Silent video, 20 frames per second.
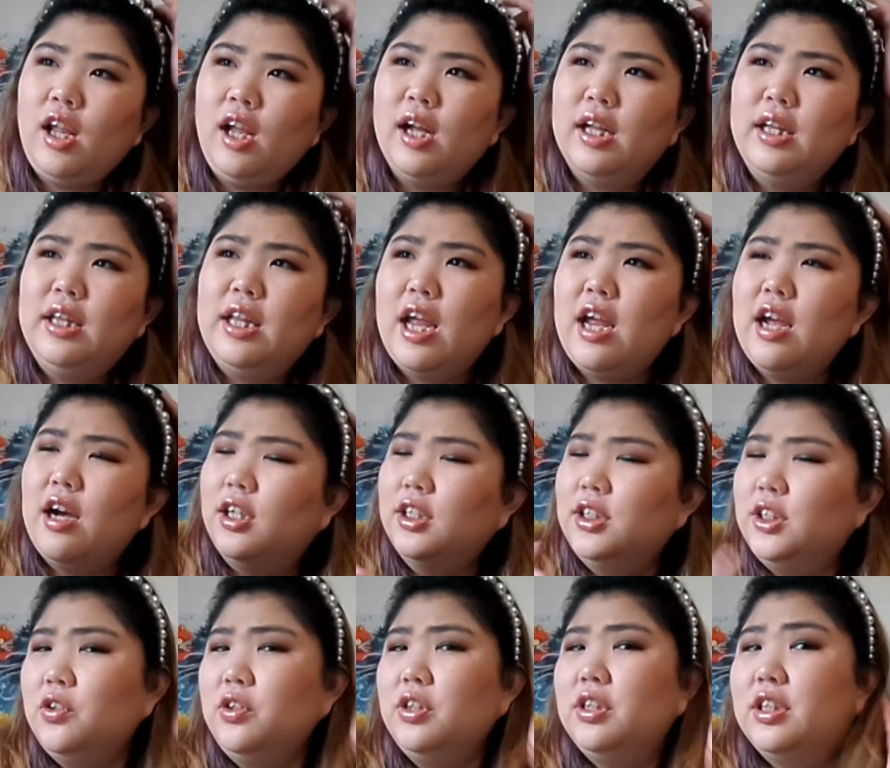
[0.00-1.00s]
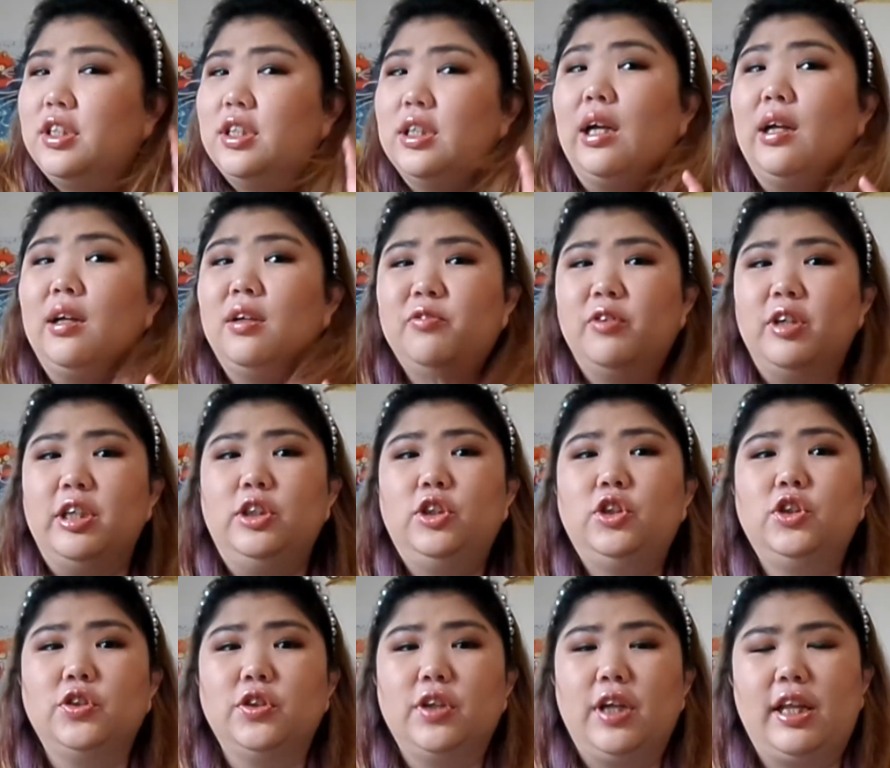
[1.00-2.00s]
they also delve
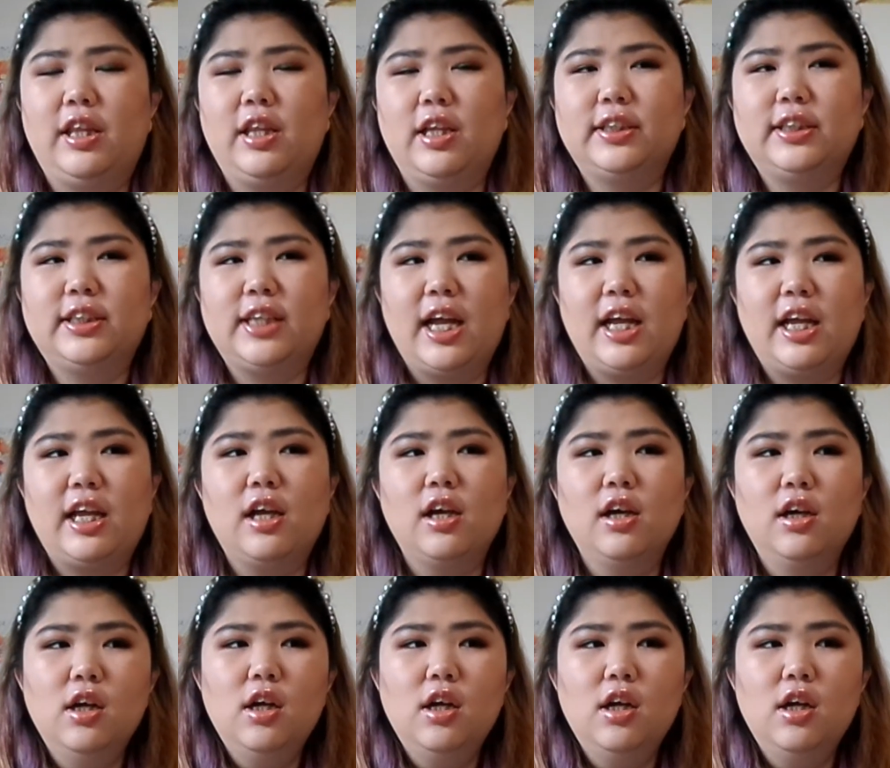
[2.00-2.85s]
into like the psych